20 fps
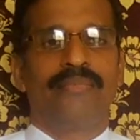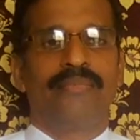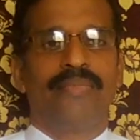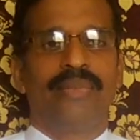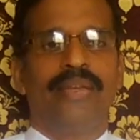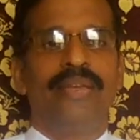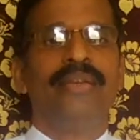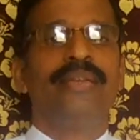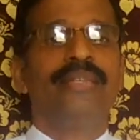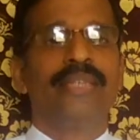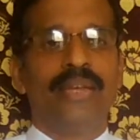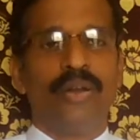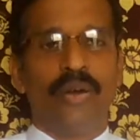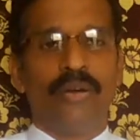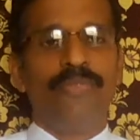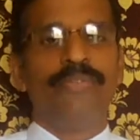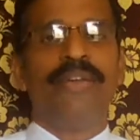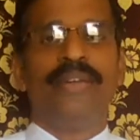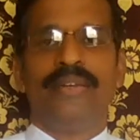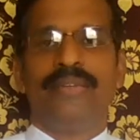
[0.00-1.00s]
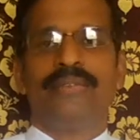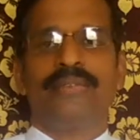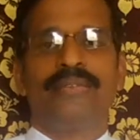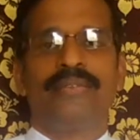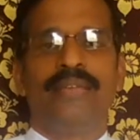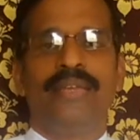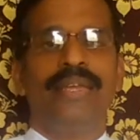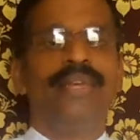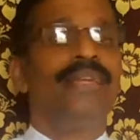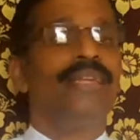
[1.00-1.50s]
It is an
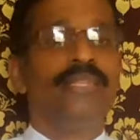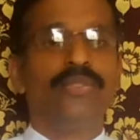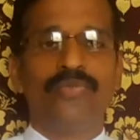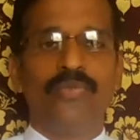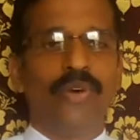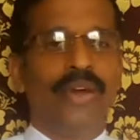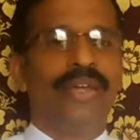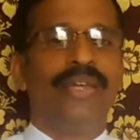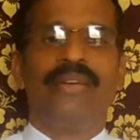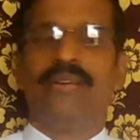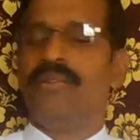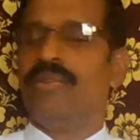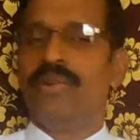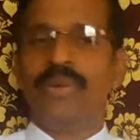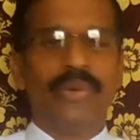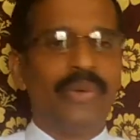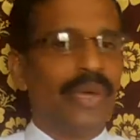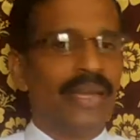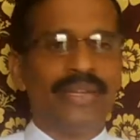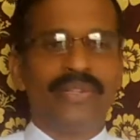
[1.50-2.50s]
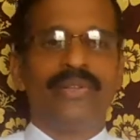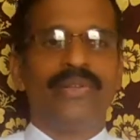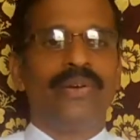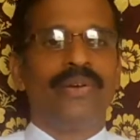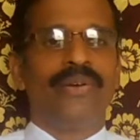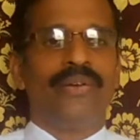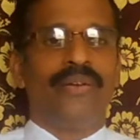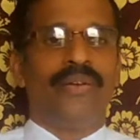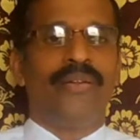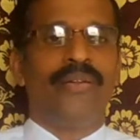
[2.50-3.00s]
offense. It is void. No at
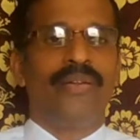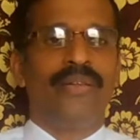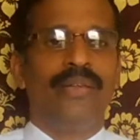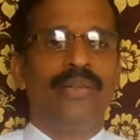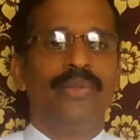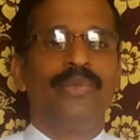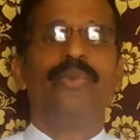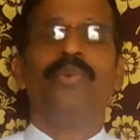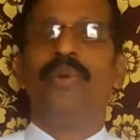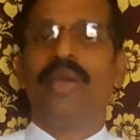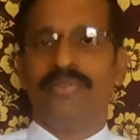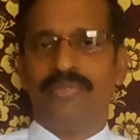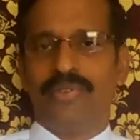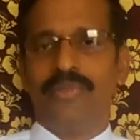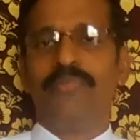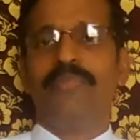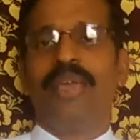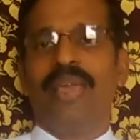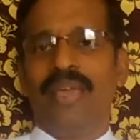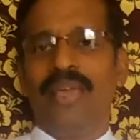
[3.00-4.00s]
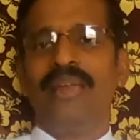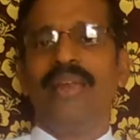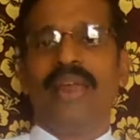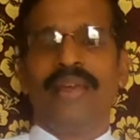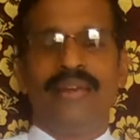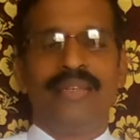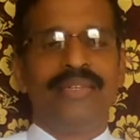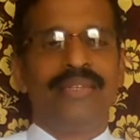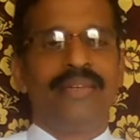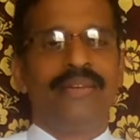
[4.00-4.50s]
all. You have to pay in
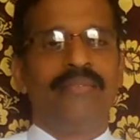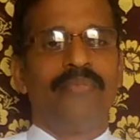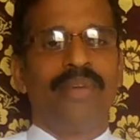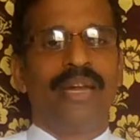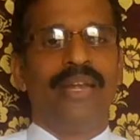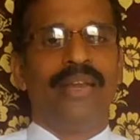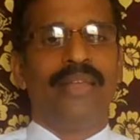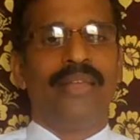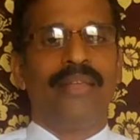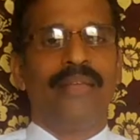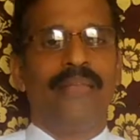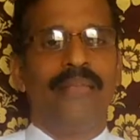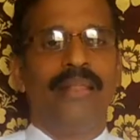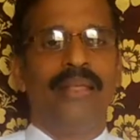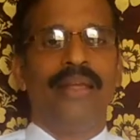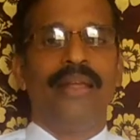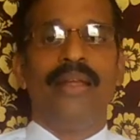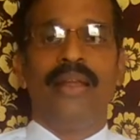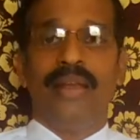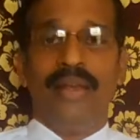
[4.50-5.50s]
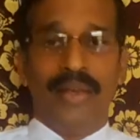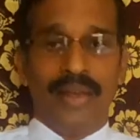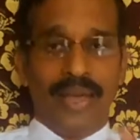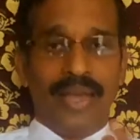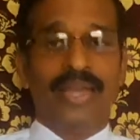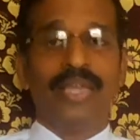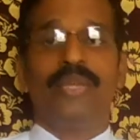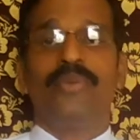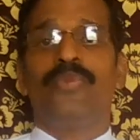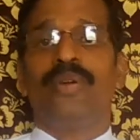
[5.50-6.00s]
additional money.
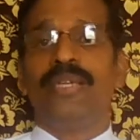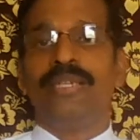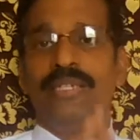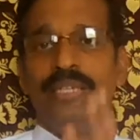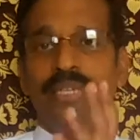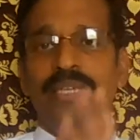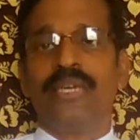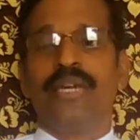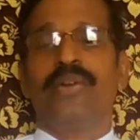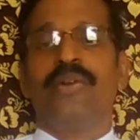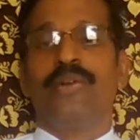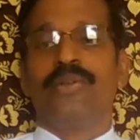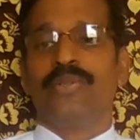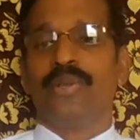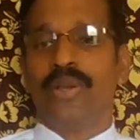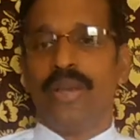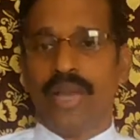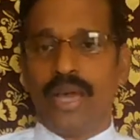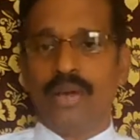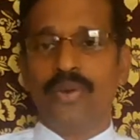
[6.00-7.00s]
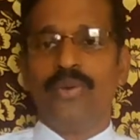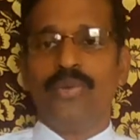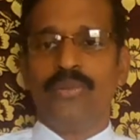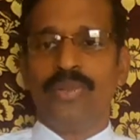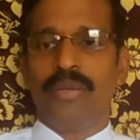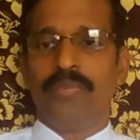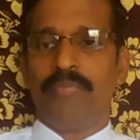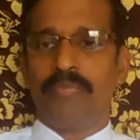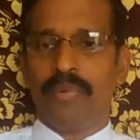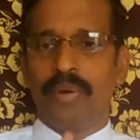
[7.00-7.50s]
Likewise, here also, now
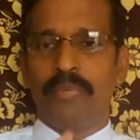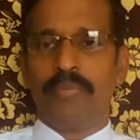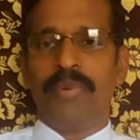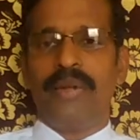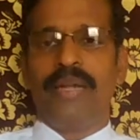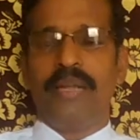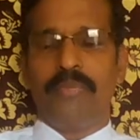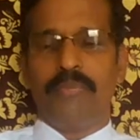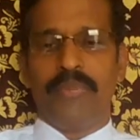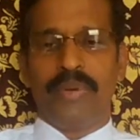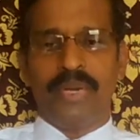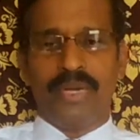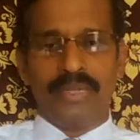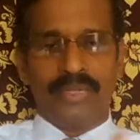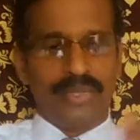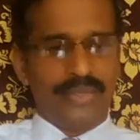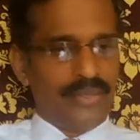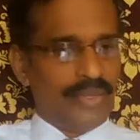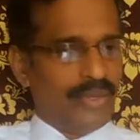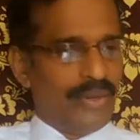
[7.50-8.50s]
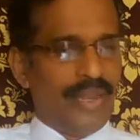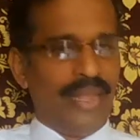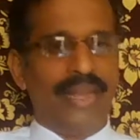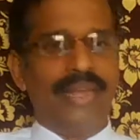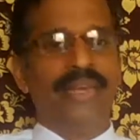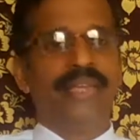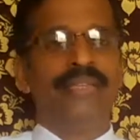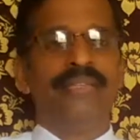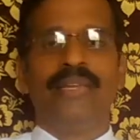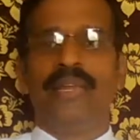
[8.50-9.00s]
the property purchased in
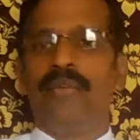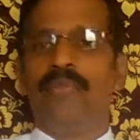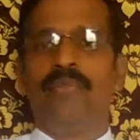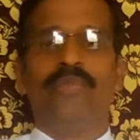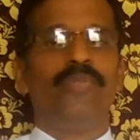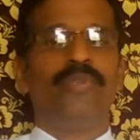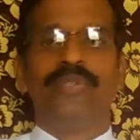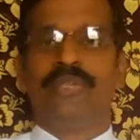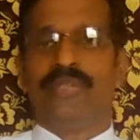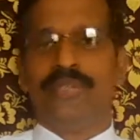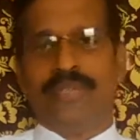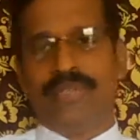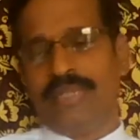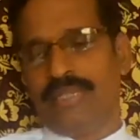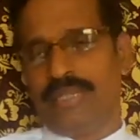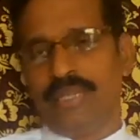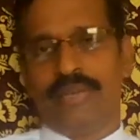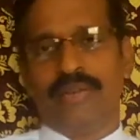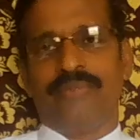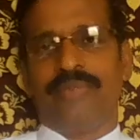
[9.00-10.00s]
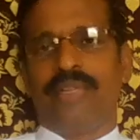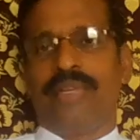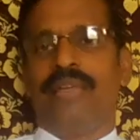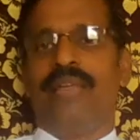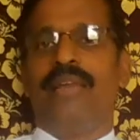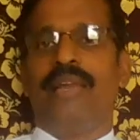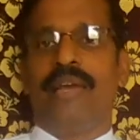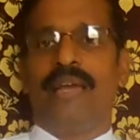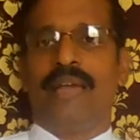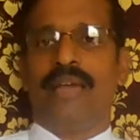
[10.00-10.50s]
lady's name who is a citizen of Sri
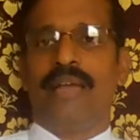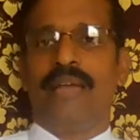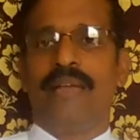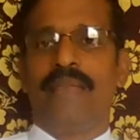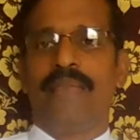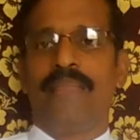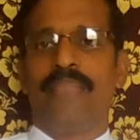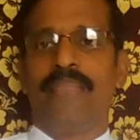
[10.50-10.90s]
Lanka.